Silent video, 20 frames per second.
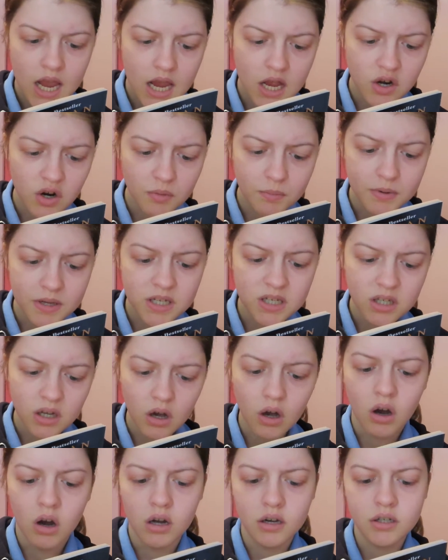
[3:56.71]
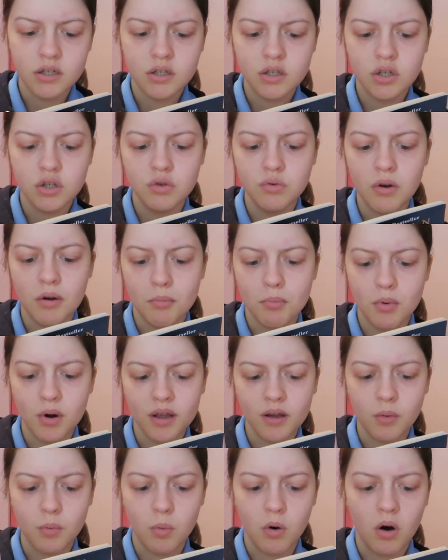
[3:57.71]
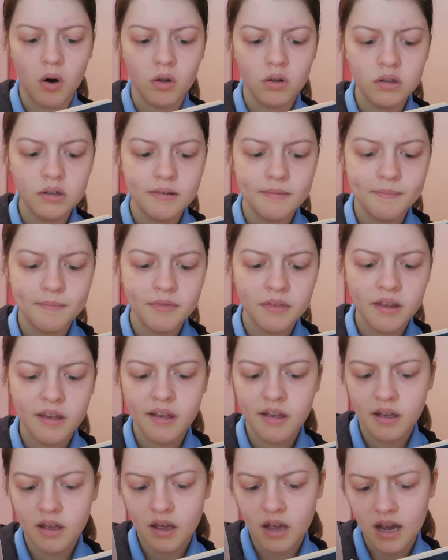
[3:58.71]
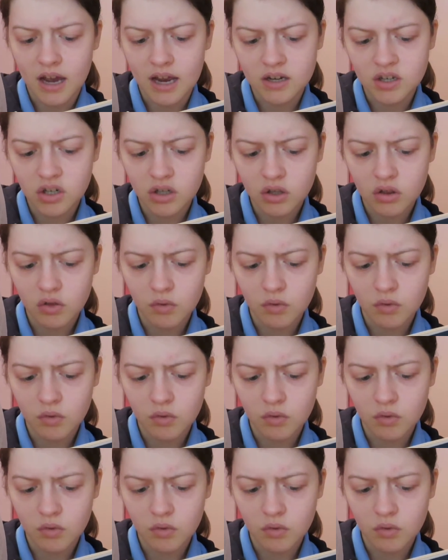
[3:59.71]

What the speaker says: It opened onto a brick wall. I took